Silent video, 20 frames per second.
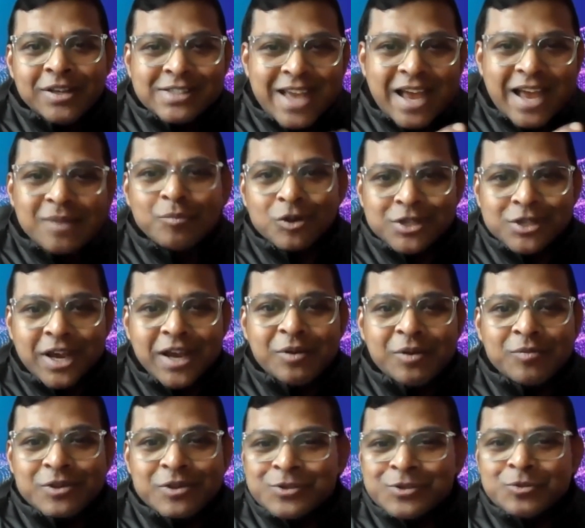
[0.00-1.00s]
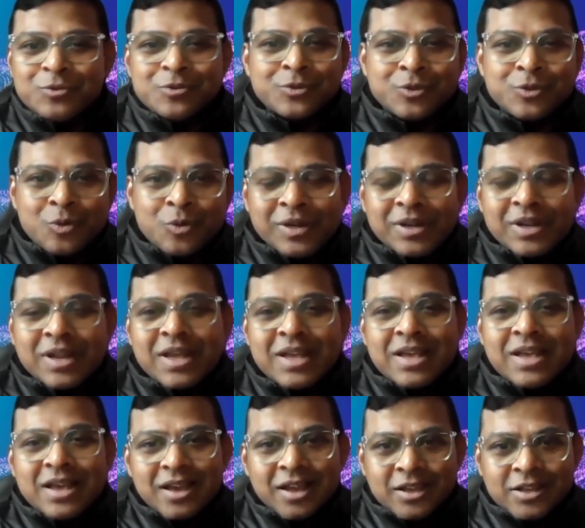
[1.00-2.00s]
sandbox kind of resource group, and
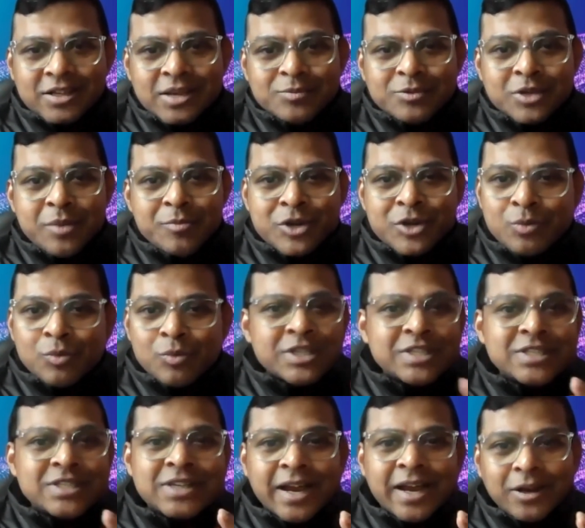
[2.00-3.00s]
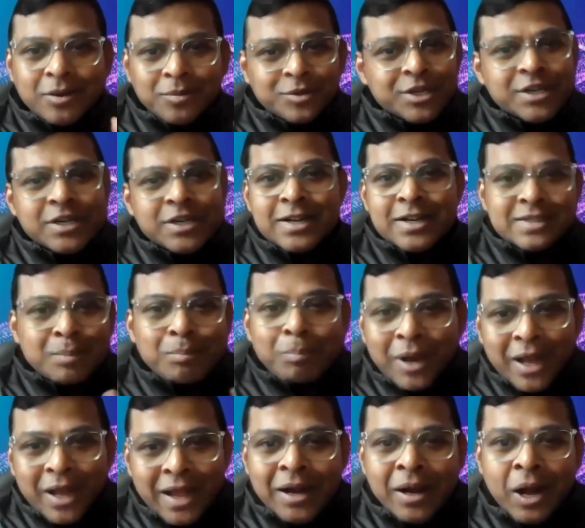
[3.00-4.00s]
a subscription, which is kind of treated as a
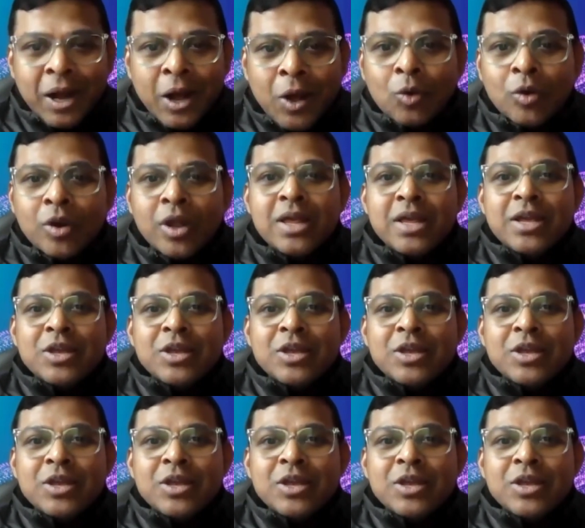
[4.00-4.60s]
playground